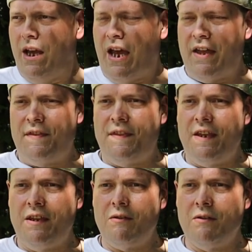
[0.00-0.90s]
I
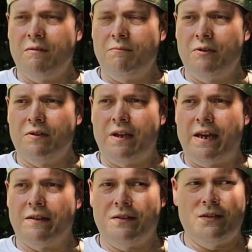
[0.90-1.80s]
think you can book
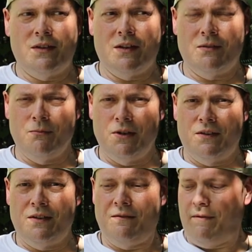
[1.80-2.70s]
out six
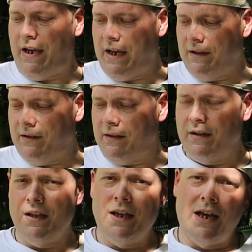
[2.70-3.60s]
months in advance
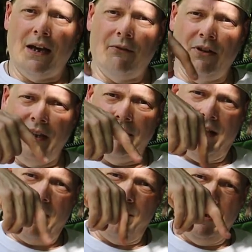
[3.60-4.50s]
I will leave it
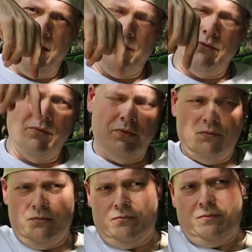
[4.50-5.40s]
down below
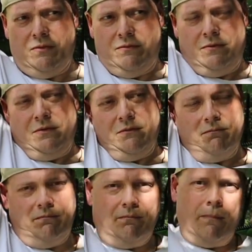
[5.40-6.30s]
on a little
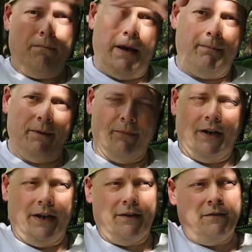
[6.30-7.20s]
pop-up right
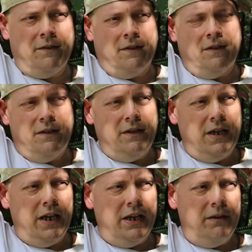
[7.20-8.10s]
now
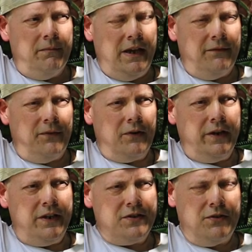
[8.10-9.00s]
um, how far it
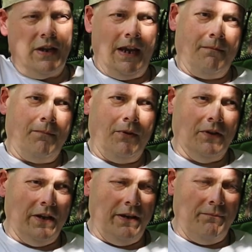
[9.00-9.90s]
is you can
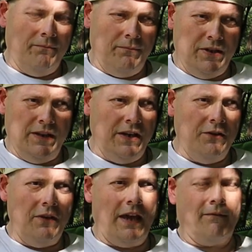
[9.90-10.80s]
book up but they do
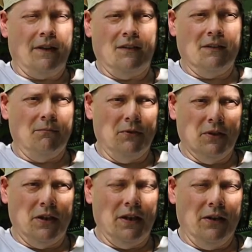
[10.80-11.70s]
have instant
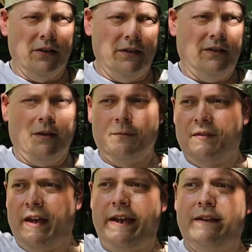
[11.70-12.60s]
booking on some
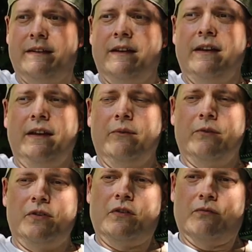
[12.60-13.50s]
sites
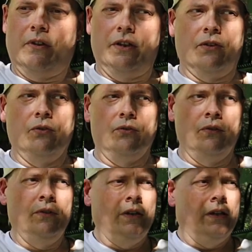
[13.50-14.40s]
which is really cool
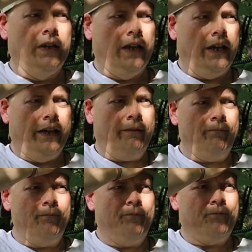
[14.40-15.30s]

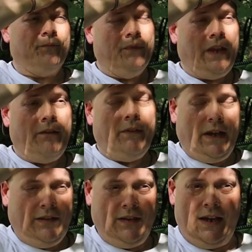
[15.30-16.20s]
um, they've
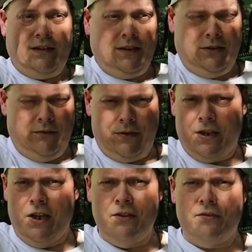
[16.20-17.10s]
got sites all over the
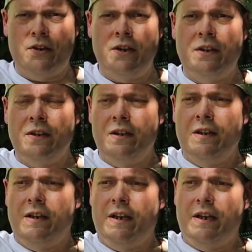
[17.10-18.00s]
country
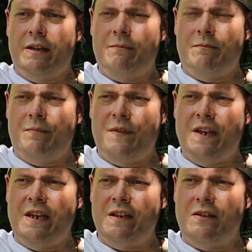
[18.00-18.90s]
um,
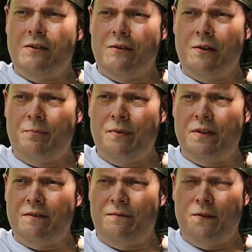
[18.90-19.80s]
Europe
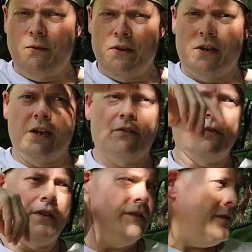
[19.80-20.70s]
and a few other
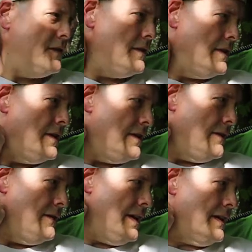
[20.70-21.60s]
countries
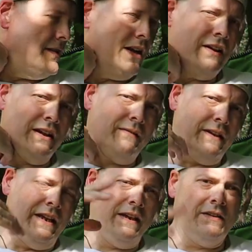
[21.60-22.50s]
like I said, I'll leave a
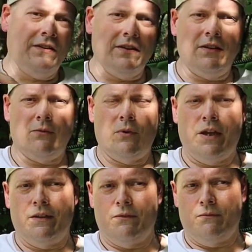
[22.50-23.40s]
link to the
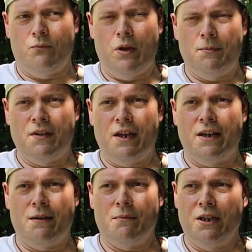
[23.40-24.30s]
website
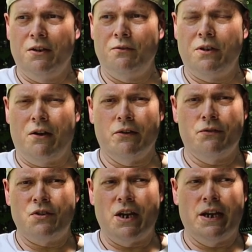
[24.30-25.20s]
down below. Y'all can go
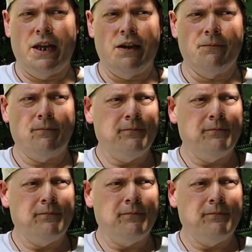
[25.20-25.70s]
check it out.